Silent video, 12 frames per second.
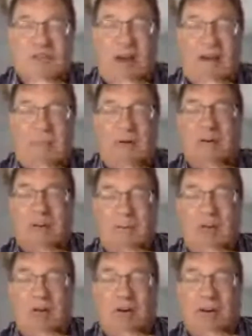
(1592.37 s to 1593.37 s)
your community
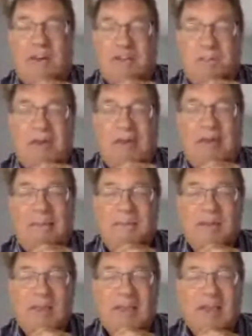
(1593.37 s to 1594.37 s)
as being in
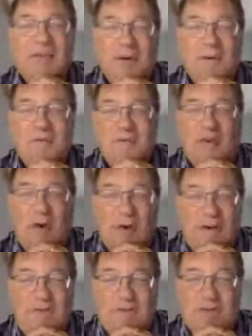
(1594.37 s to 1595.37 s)
terms of core
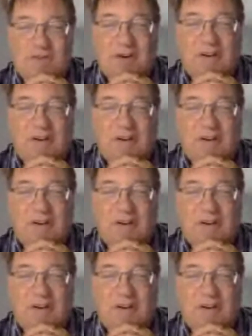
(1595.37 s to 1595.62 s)
infrastructure?